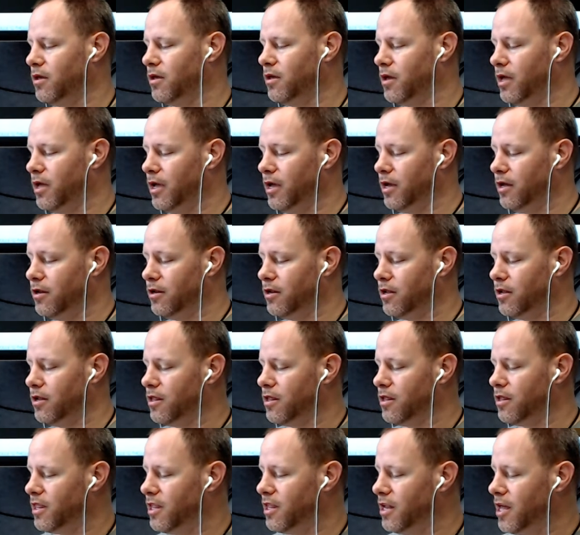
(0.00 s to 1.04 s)
And
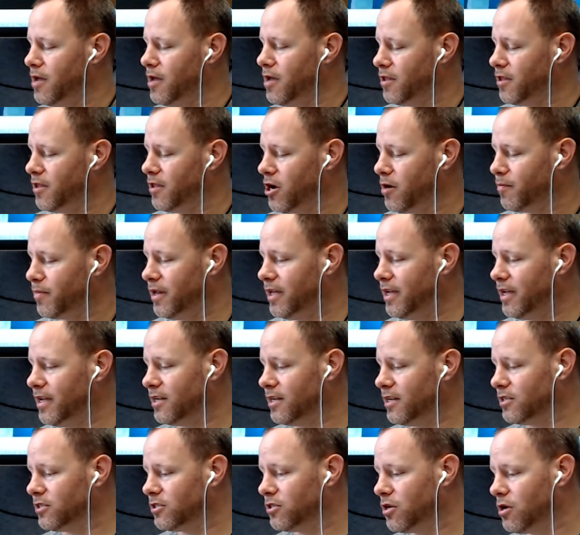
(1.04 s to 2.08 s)
the name of the company
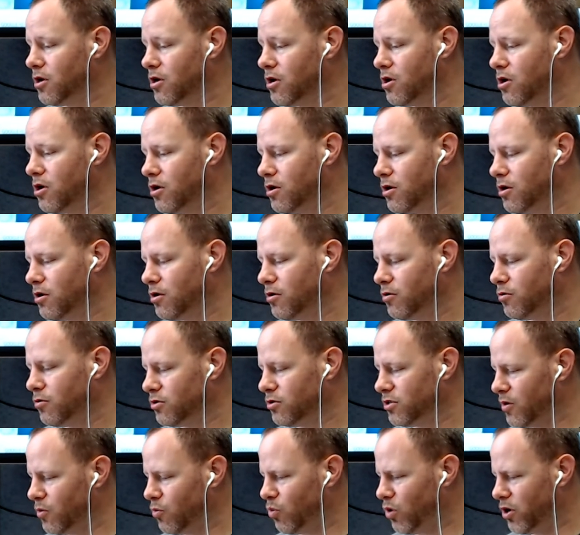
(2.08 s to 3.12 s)
is
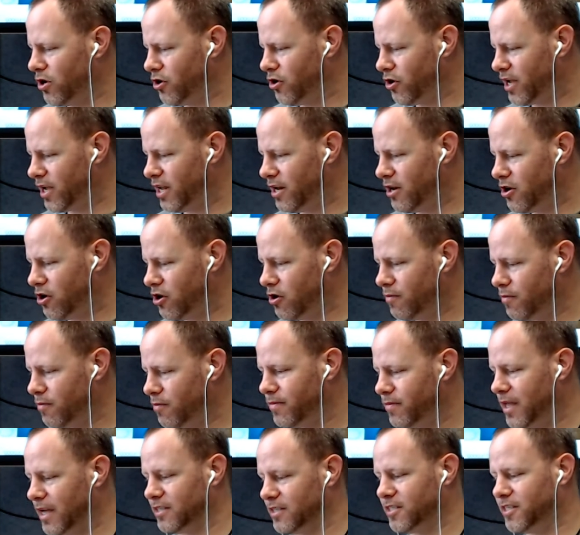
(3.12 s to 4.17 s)
it Wunderkinder?
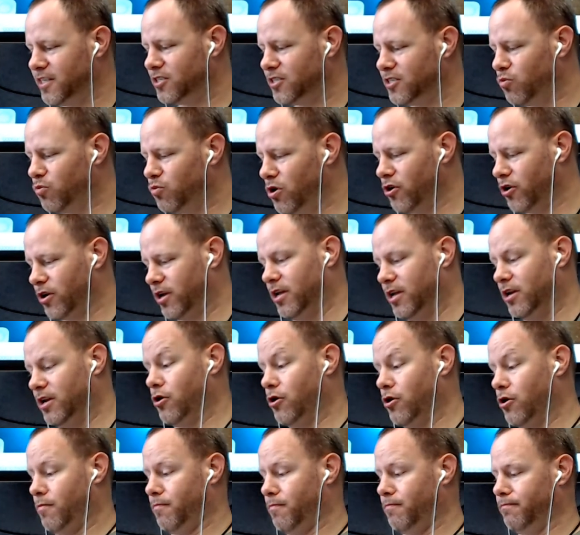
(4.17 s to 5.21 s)
Yeah, Six
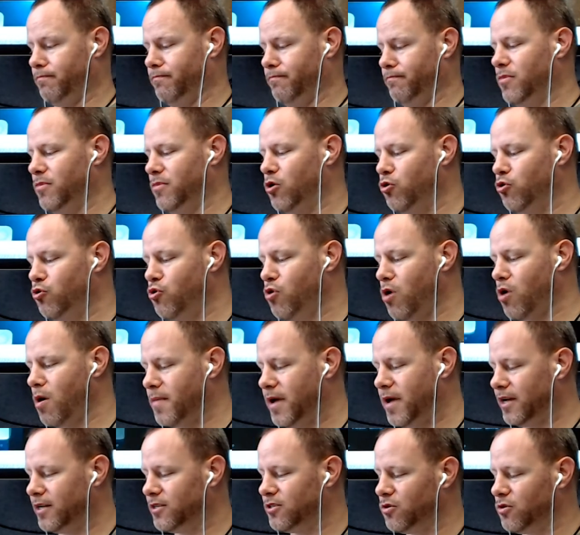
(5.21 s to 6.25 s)
Wunderkinder, who
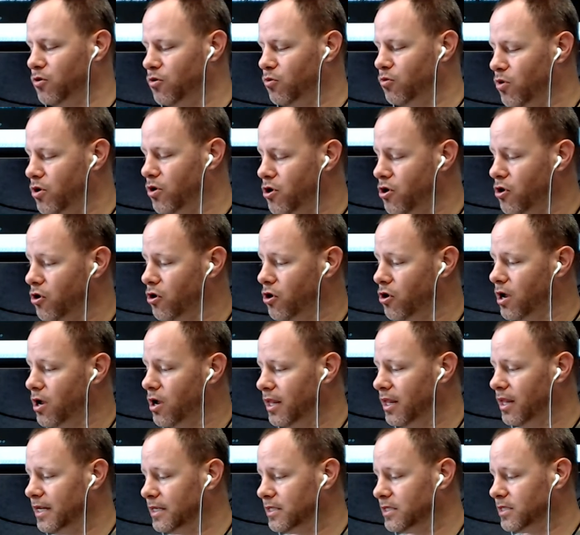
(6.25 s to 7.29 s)
makes
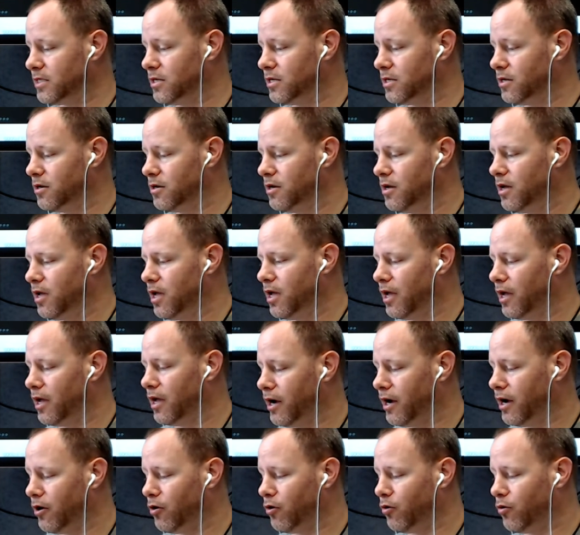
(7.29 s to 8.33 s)
Wunderlist.
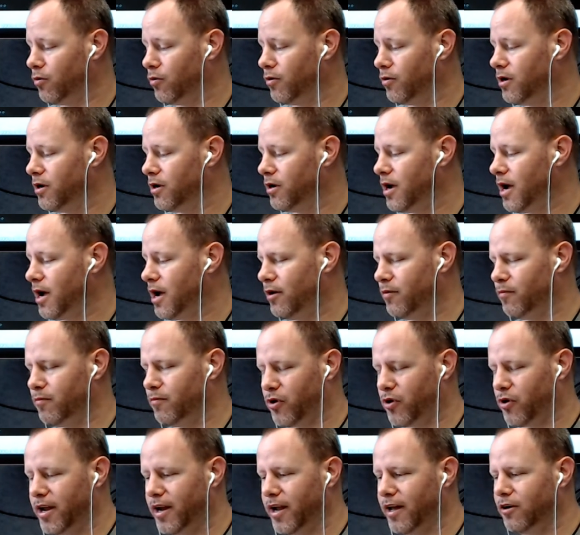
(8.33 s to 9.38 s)
Now,
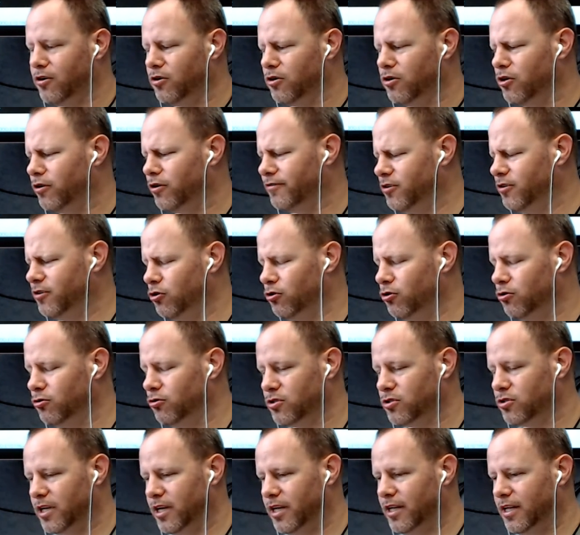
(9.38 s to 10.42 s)
Brad, I don't know if you
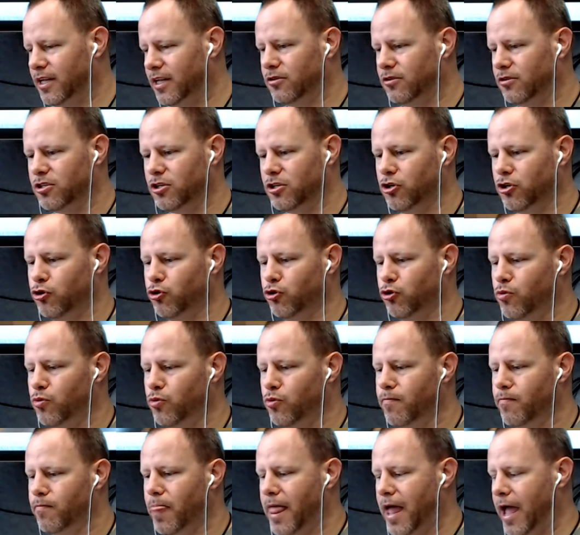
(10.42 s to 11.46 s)
use any to-do
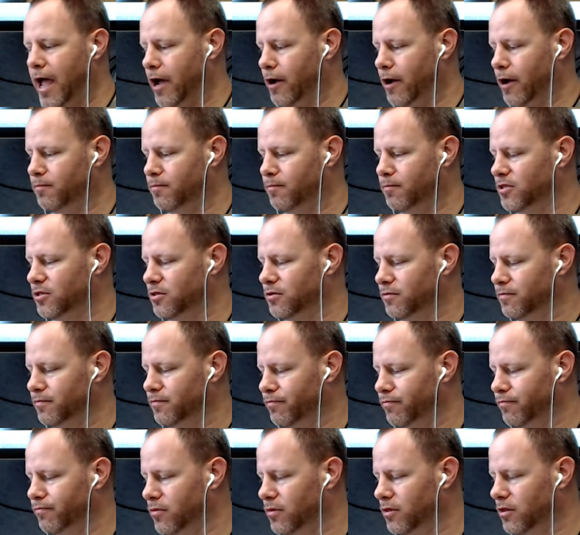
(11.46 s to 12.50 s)
apps
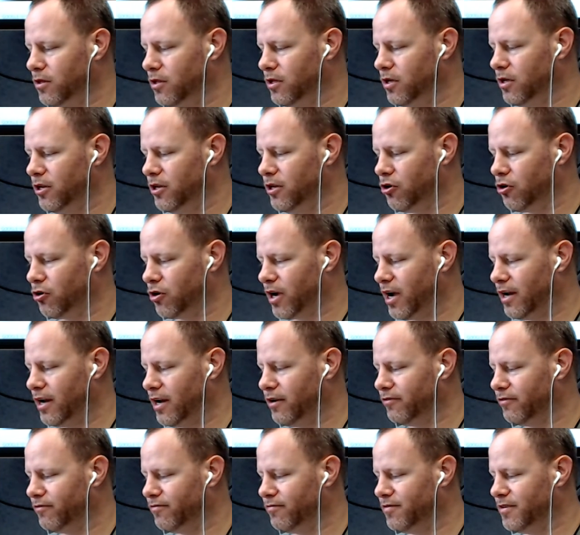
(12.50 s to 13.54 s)
in your kind
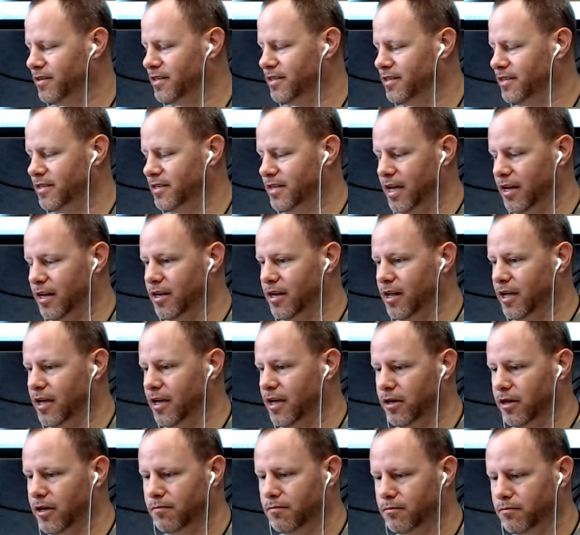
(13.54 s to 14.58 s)
of
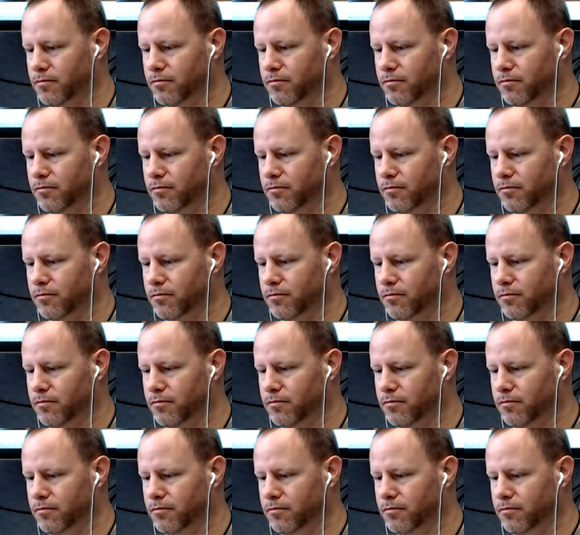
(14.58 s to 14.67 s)
day-to-day